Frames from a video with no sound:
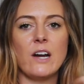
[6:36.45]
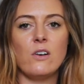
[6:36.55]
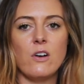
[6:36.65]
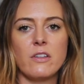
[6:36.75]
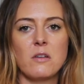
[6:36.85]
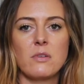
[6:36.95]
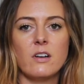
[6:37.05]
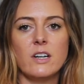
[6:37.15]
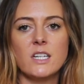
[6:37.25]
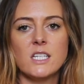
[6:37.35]
out all the
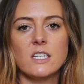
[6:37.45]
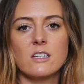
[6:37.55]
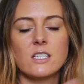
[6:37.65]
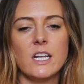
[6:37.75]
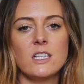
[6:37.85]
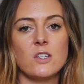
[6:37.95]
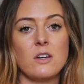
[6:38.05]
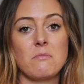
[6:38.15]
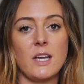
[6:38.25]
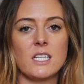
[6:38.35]
impurities in your skin, so
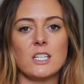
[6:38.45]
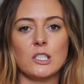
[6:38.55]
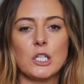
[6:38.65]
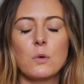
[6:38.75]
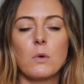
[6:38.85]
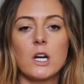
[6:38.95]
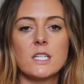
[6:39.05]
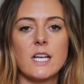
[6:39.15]
it makes it look worse,